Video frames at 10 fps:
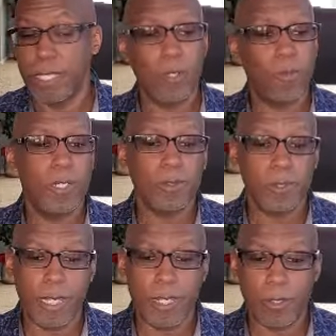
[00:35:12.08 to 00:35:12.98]
He will
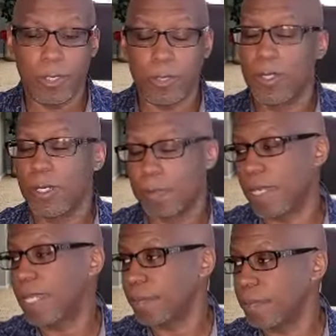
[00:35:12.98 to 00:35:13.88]
tell you,
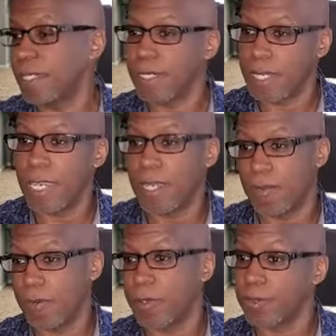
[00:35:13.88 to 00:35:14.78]
make me a cake
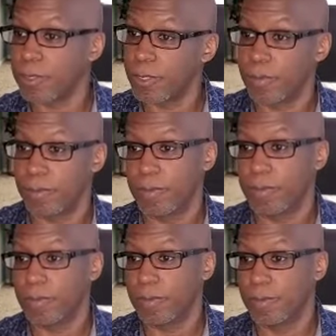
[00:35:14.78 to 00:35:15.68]
first.
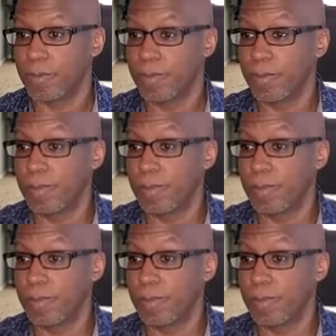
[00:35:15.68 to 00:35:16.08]
Yes.